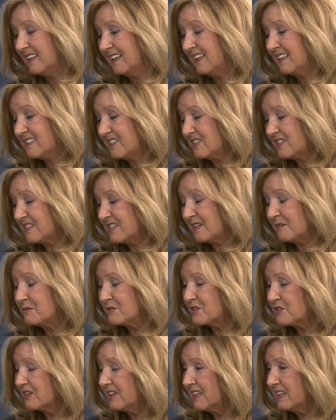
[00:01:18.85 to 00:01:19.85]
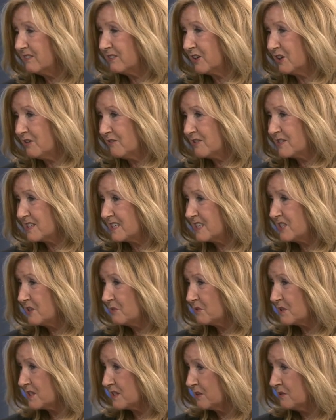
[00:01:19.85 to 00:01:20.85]
I was trying to have a
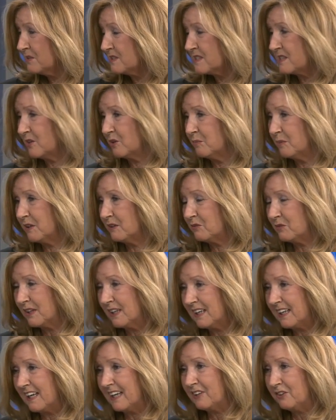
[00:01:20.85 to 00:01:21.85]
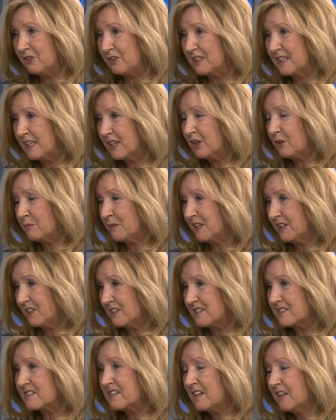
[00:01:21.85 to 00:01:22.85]
conversation with so-and-so, but really I couldn't hear
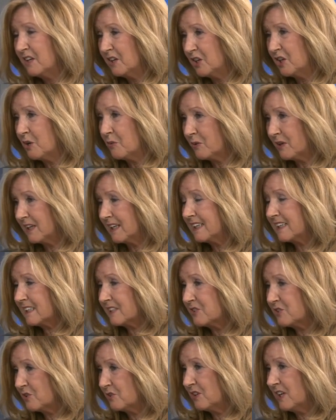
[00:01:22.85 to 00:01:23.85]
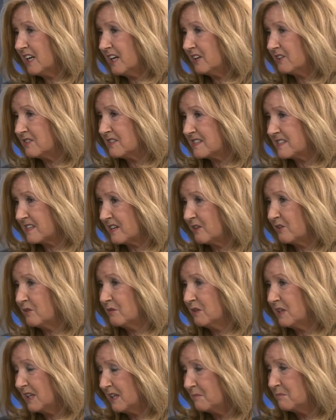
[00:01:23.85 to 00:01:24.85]
because you were a little too loud.
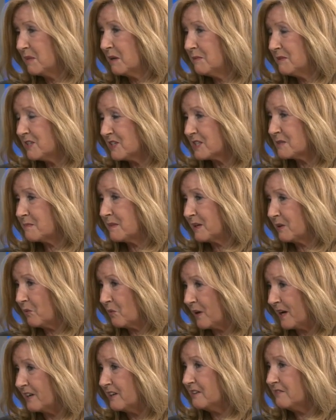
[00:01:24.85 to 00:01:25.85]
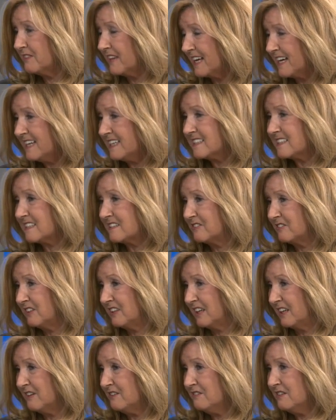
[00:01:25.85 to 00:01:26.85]
So maybe just be aware of that,
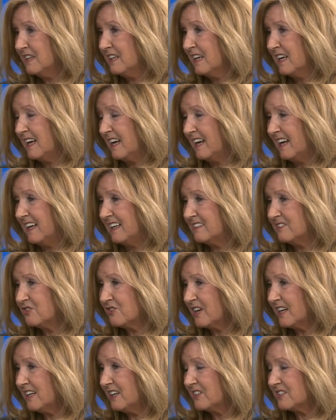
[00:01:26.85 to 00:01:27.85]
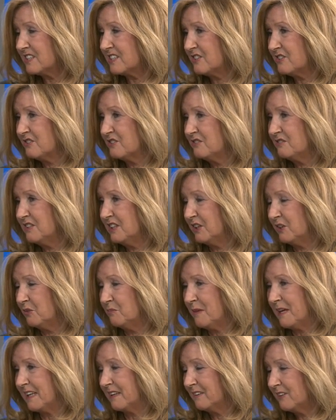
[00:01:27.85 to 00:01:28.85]
you know, and try not to, you know,
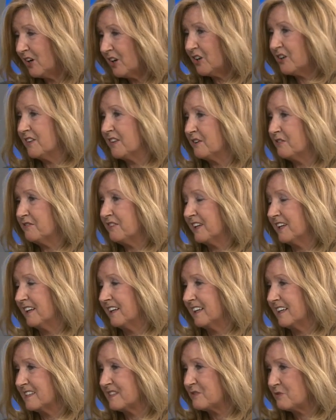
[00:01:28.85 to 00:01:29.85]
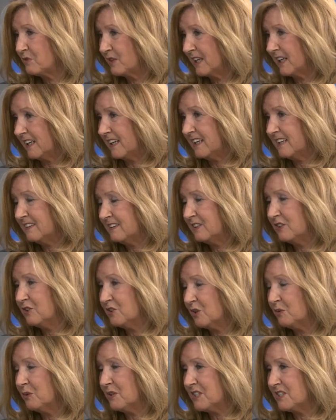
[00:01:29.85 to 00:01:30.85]
hurt their feelings, really. You
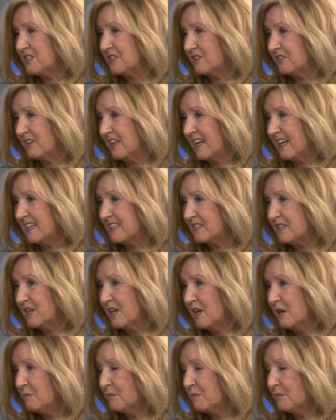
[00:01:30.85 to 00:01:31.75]
don't want to do that.